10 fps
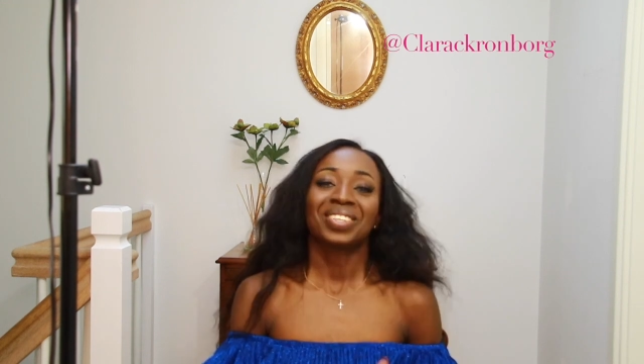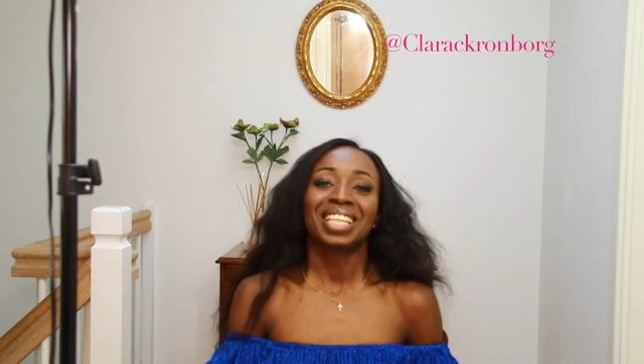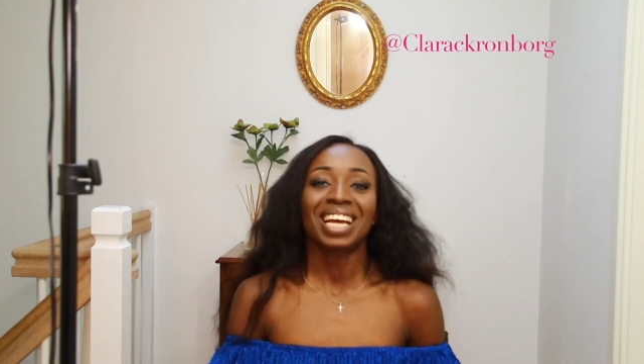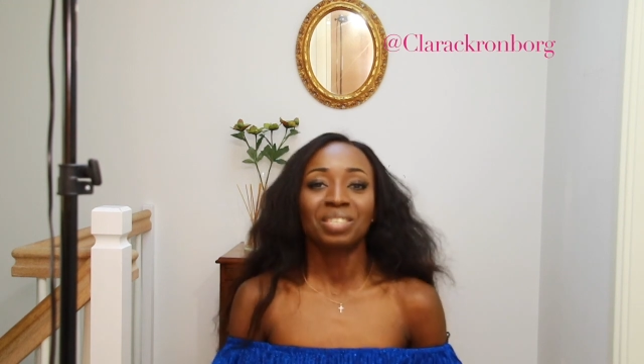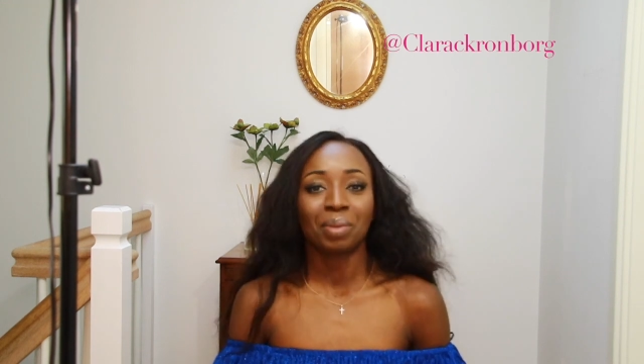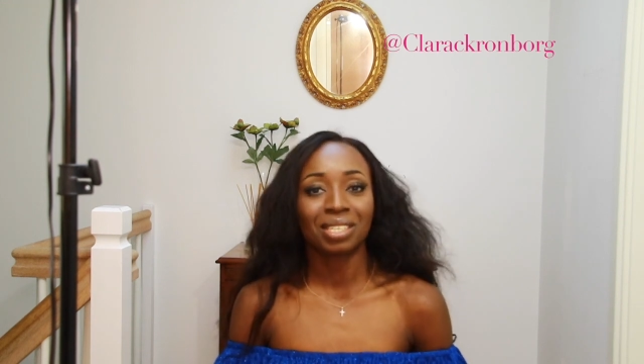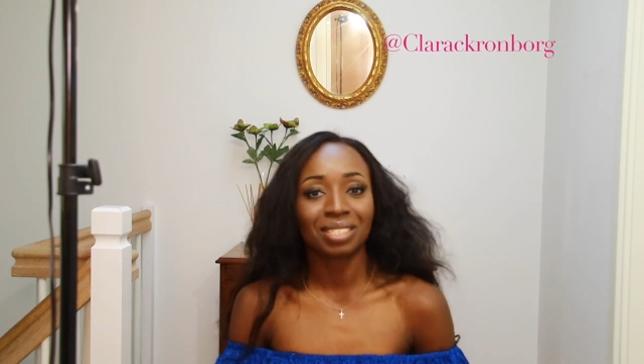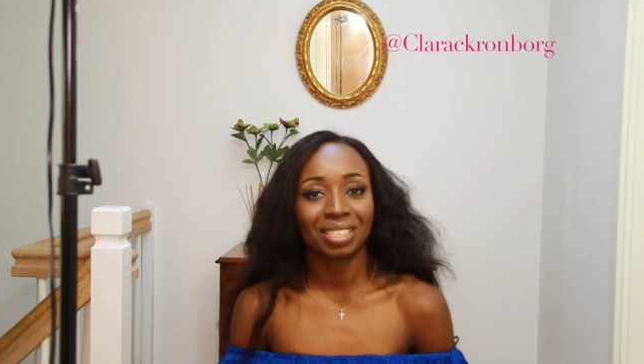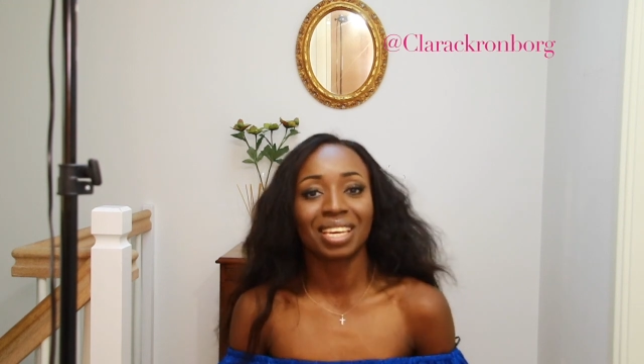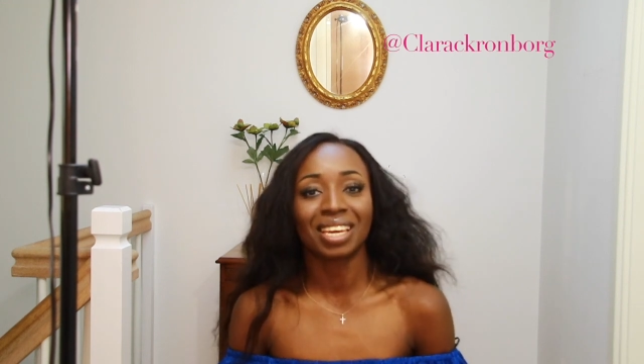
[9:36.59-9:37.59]
So that's
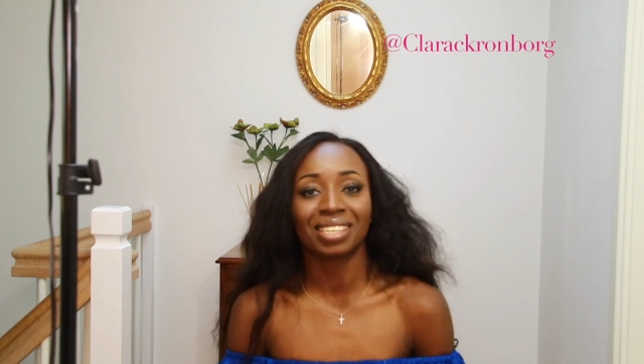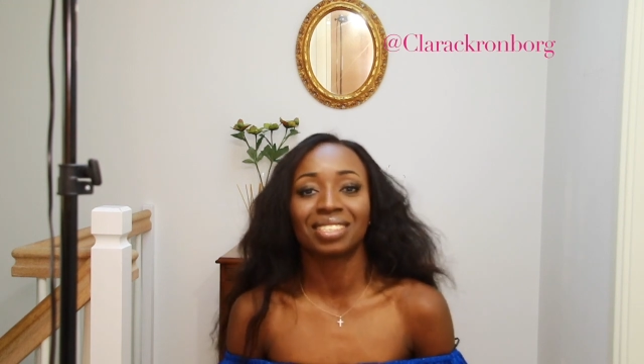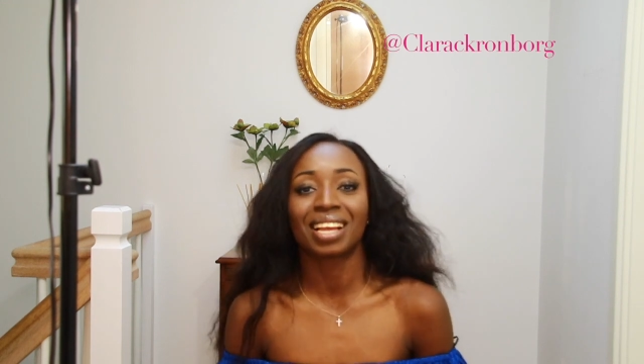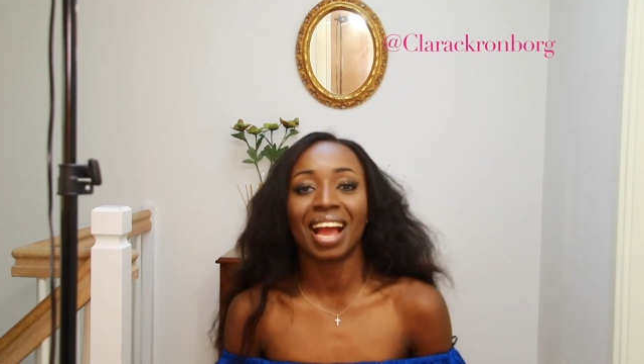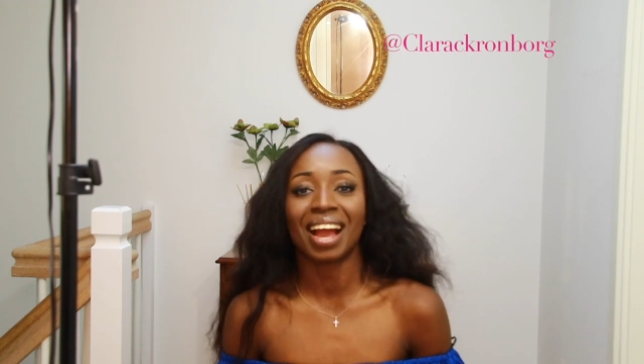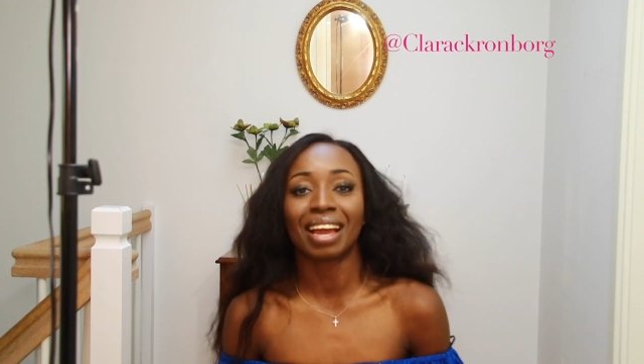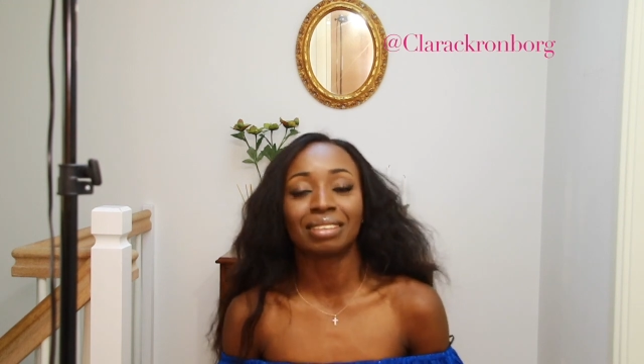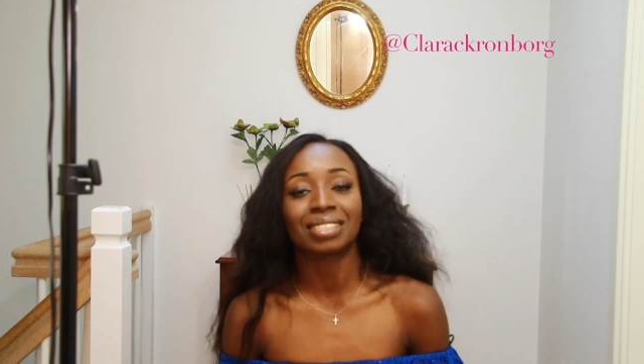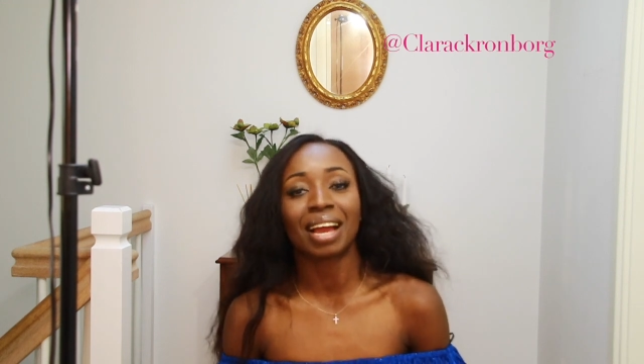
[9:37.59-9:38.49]
basically it, guys.